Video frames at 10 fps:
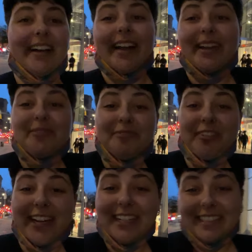I am
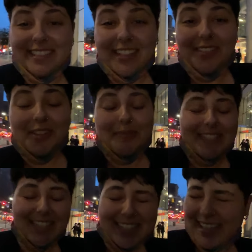finally done with my
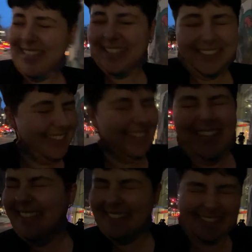textile science
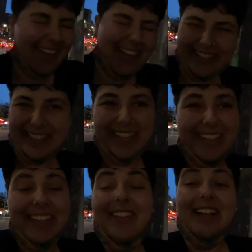night class.
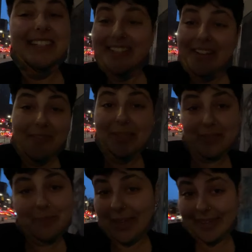The class itself
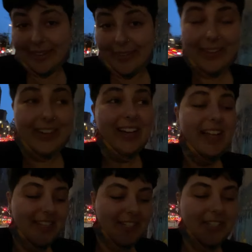wasn't bad at all.
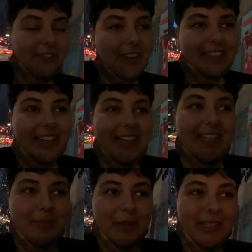Just the fact that I
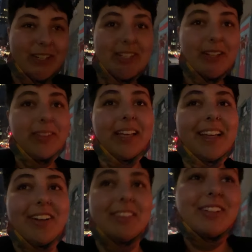had to be here so
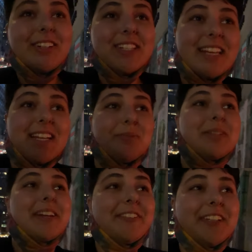late on Thursdays
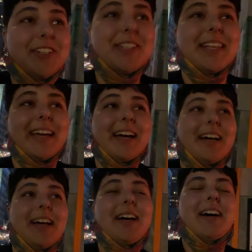was definitely just like
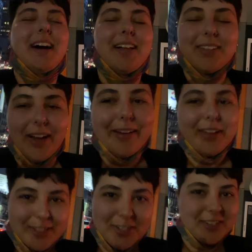a lot of
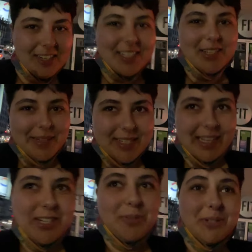extra stress to my
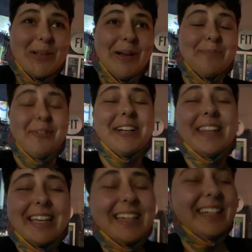schedule. So I'm
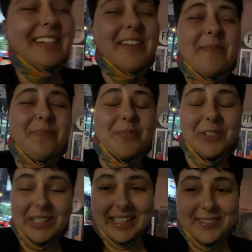really
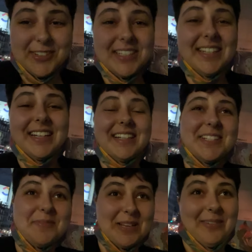relieved
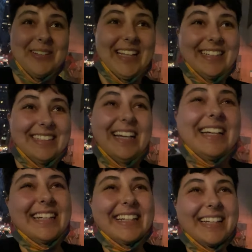to be done with
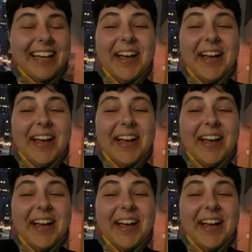that.